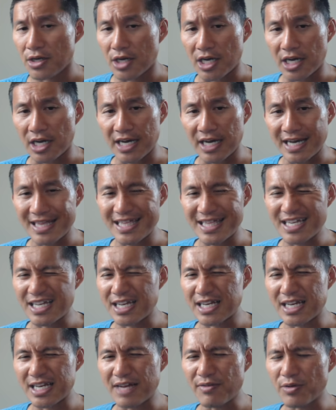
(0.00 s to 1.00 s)
I think
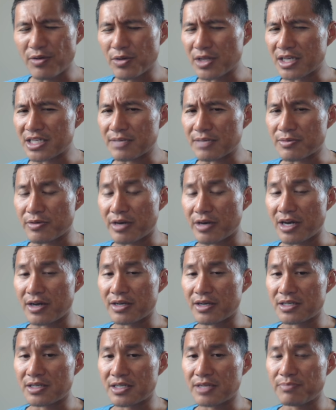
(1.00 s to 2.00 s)
it never really
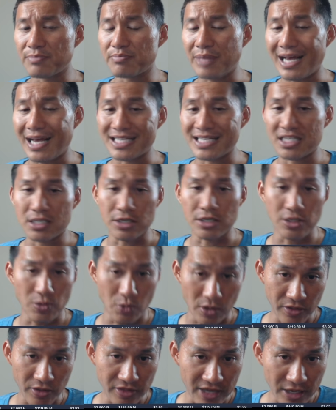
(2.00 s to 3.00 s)
dipped past
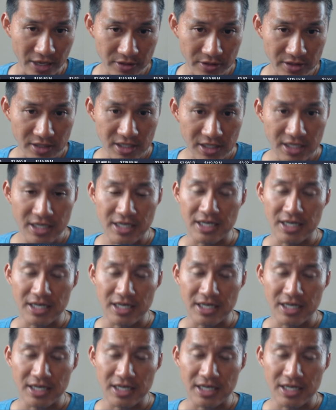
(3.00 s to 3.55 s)
31,000.